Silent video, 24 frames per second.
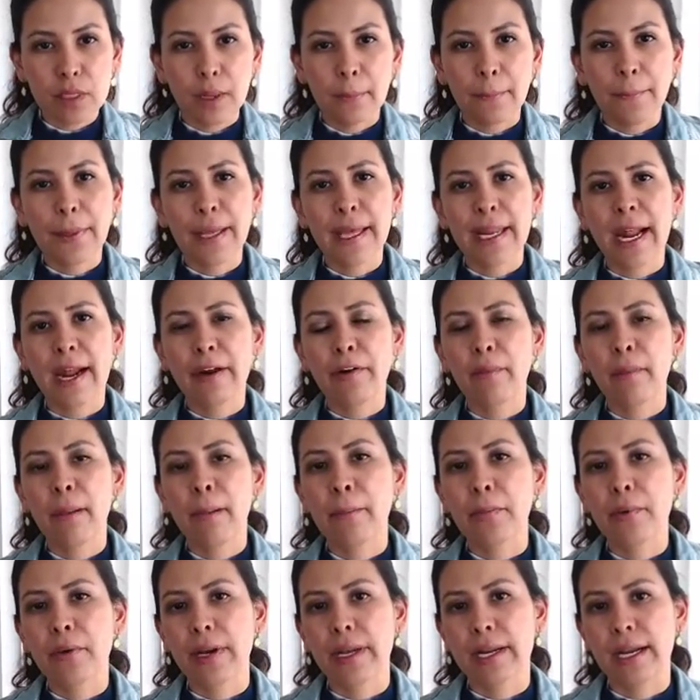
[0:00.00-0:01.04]
But I
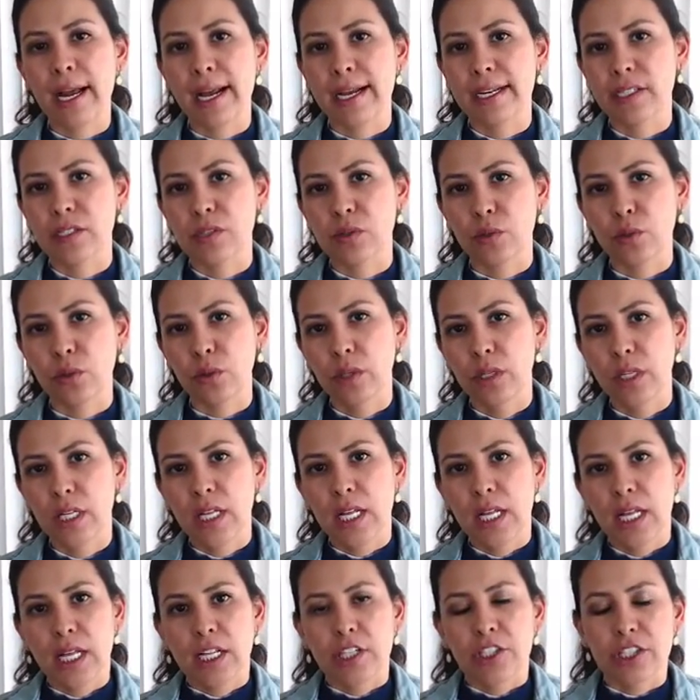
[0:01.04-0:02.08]
remember in high school
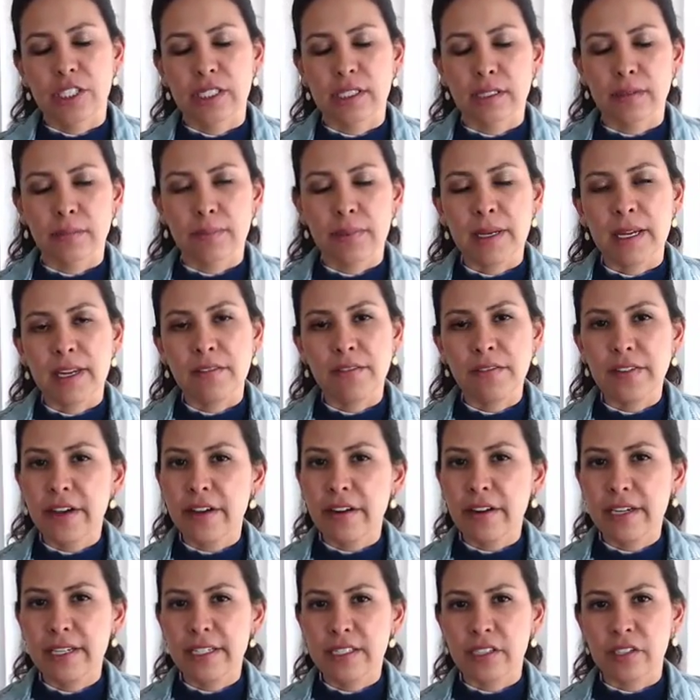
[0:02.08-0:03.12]
just being
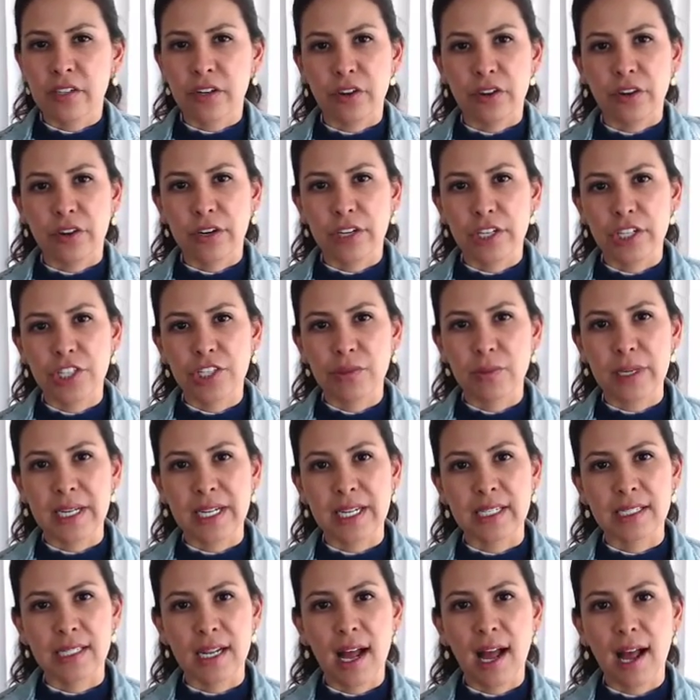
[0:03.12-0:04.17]
very discouraged
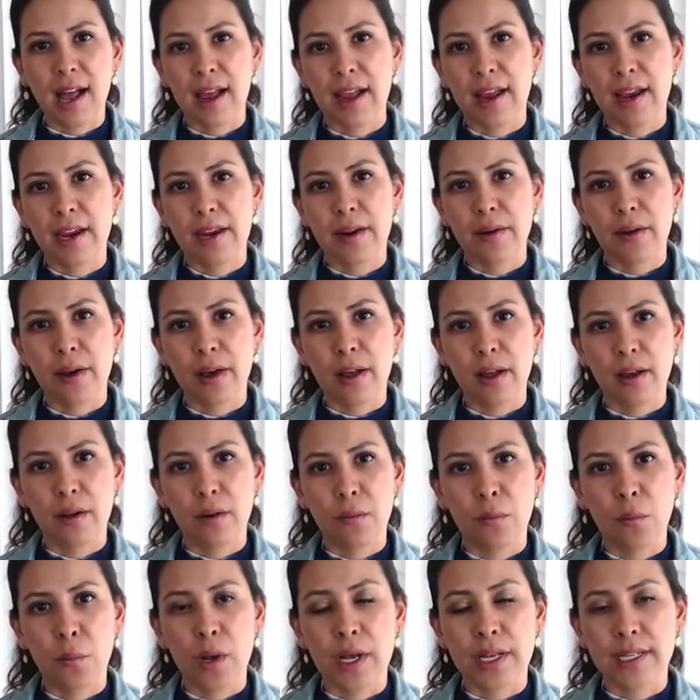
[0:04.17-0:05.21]
because I
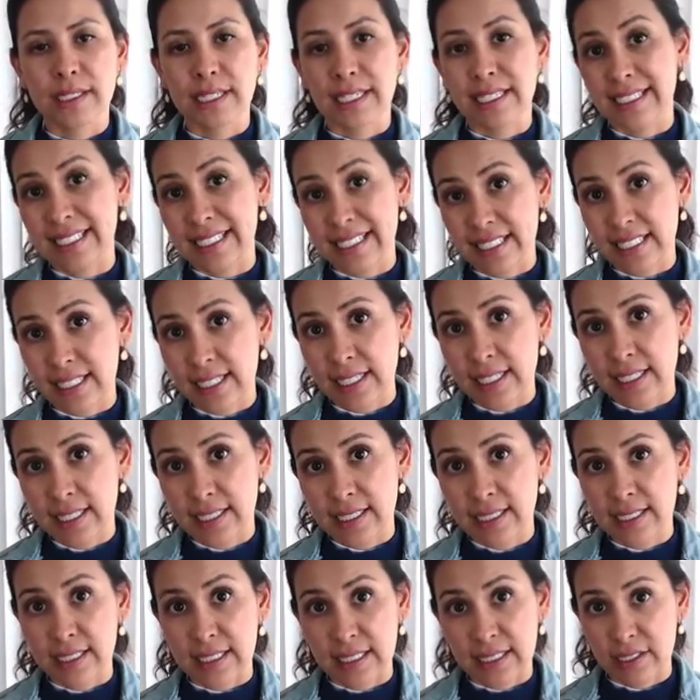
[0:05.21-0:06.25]
was a
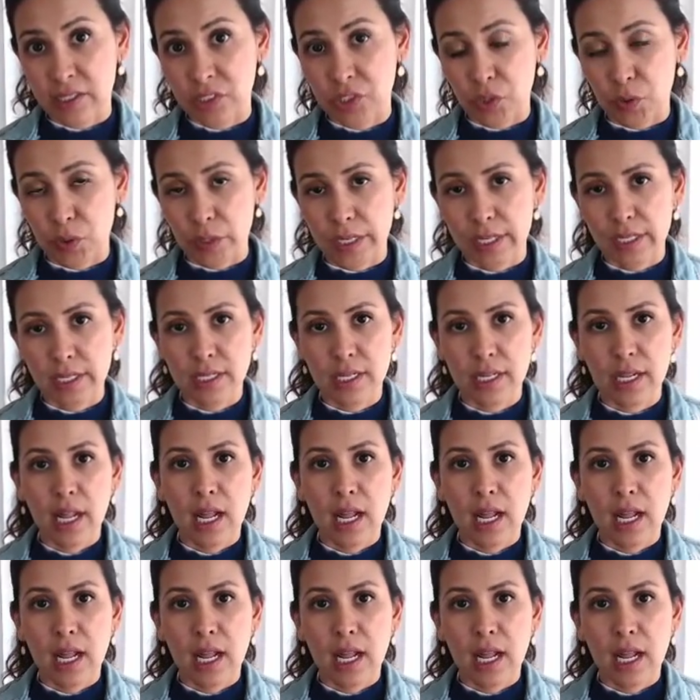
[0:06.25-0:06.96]
DC student.